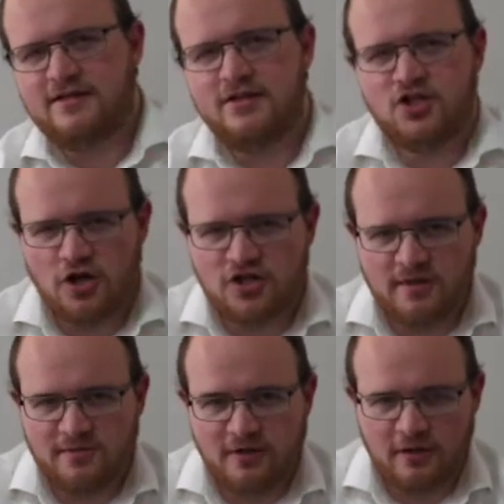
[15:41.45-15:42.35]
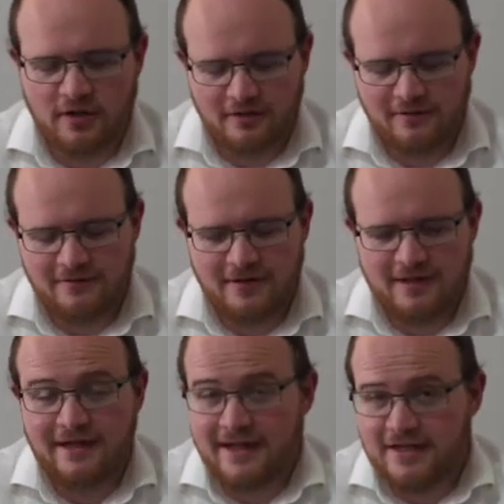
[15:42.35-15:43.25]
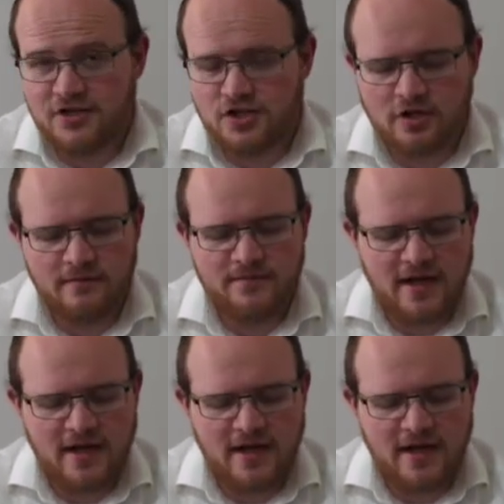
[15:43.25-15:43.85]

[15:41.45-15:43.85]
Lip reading: charge up your Leyden jar.